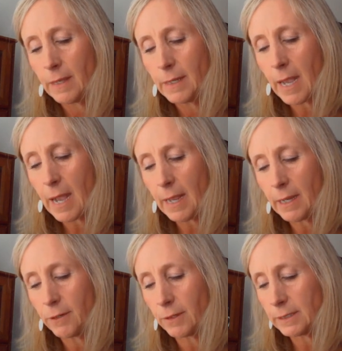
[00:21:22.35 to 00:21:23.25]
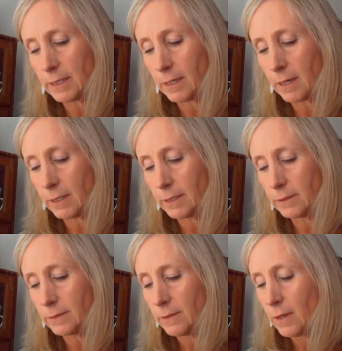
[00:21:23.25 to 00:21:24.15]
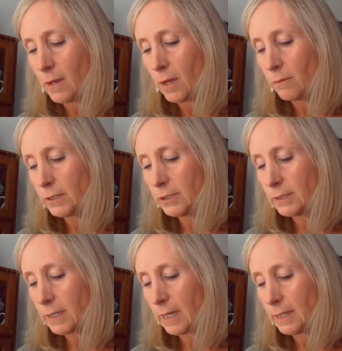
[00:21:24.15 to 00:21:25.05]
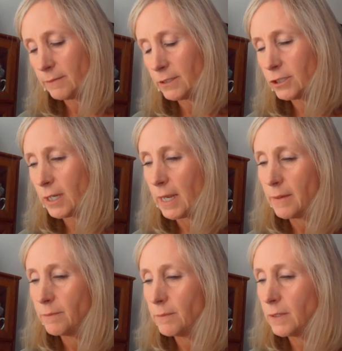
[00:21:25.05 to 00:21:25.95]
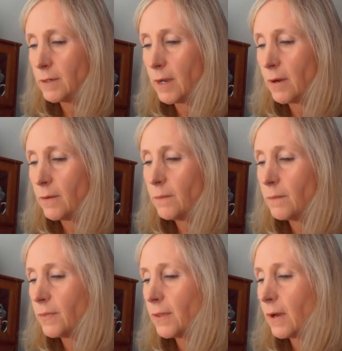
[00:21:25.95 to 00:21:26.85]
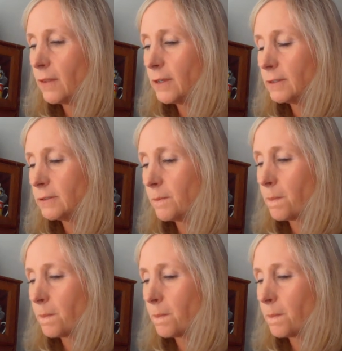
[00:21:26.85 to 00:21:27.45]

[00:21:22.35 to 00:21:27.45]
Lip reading: Yeah, I agree, said August, which is kind of a shame, you know, with all those